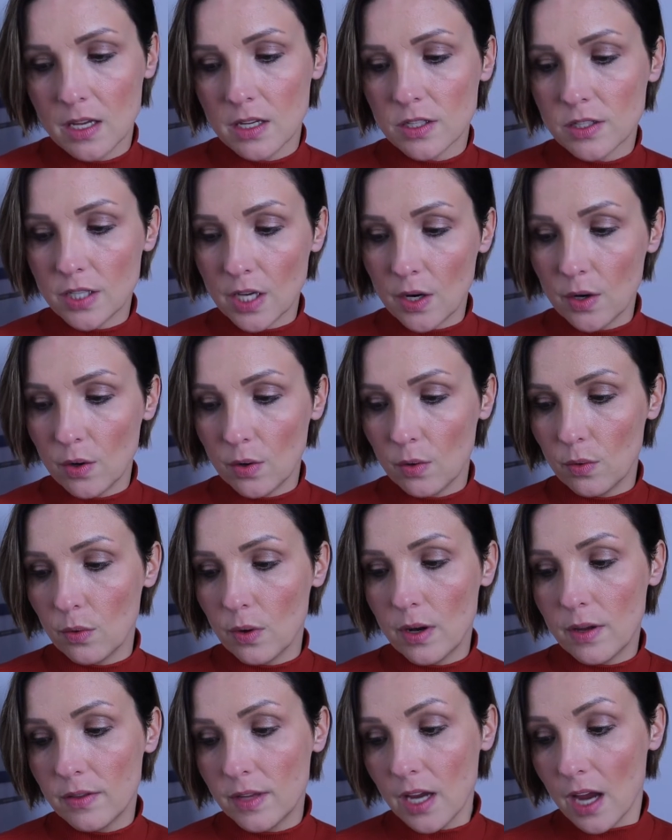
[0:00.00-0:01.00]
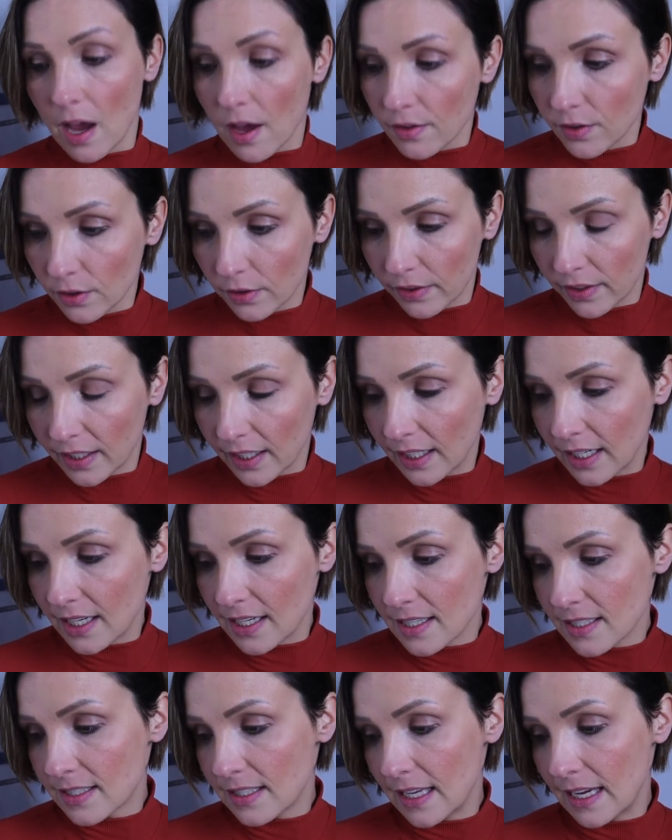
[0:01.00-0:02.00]
So the other thing
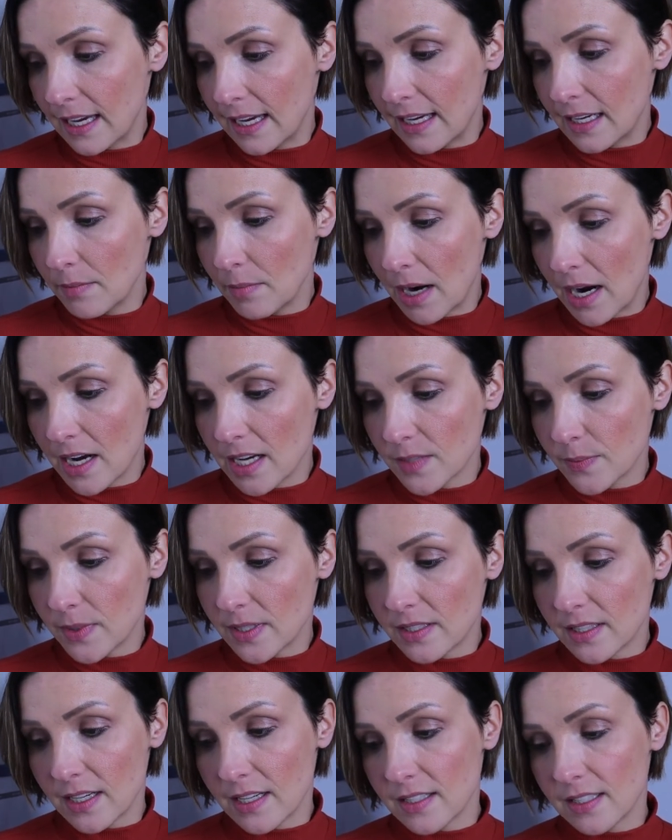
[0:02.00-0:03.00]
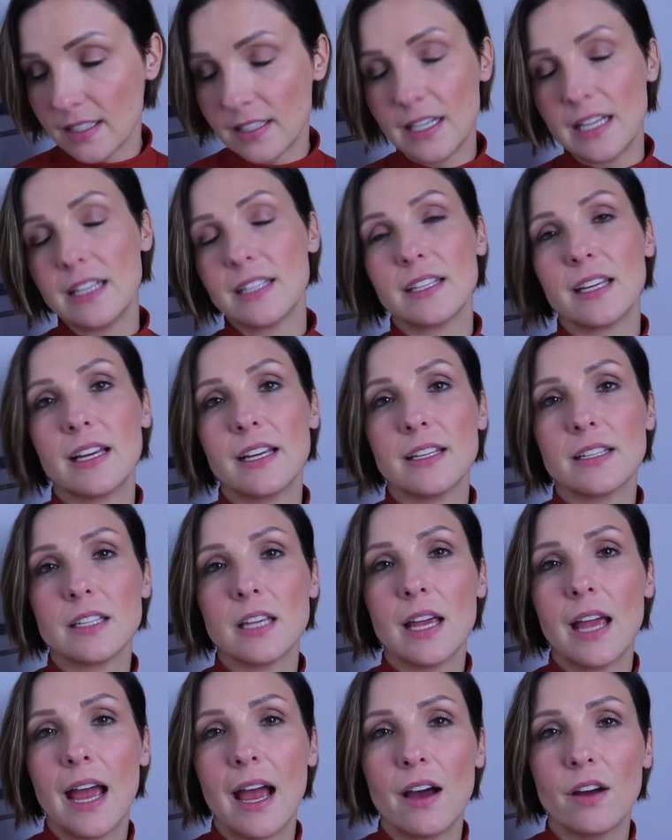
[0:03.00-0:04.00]
is that my husband says is he says,
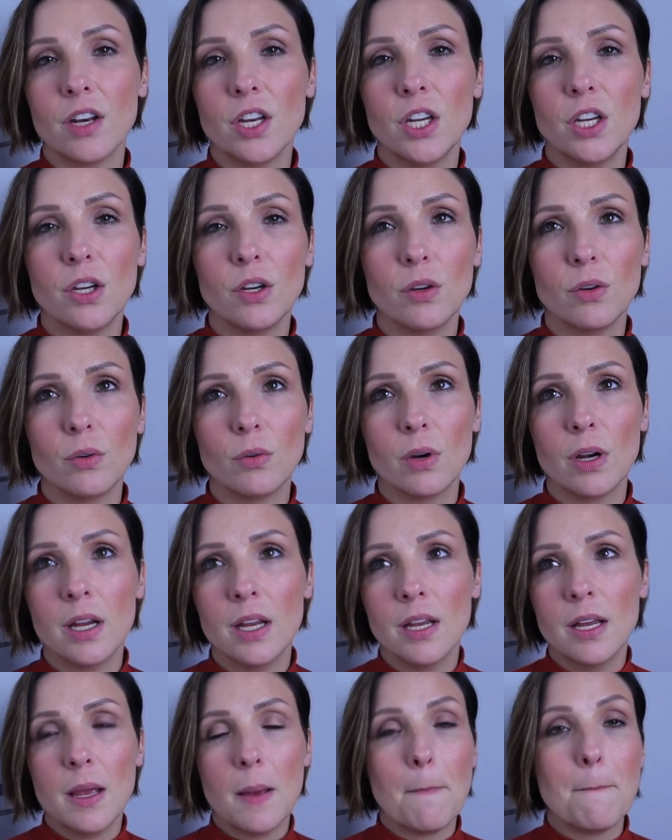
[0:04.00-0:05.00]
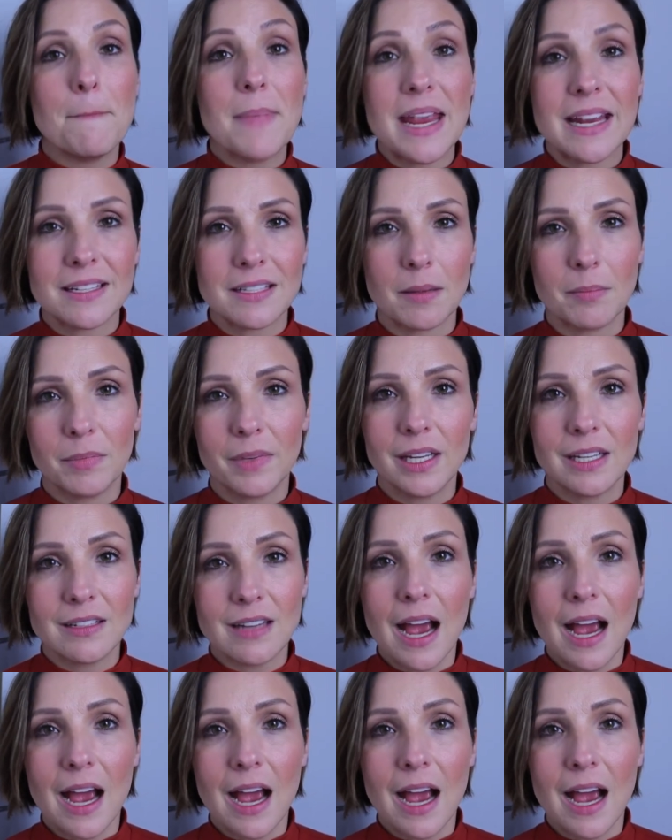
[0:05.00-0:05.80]
how do you make something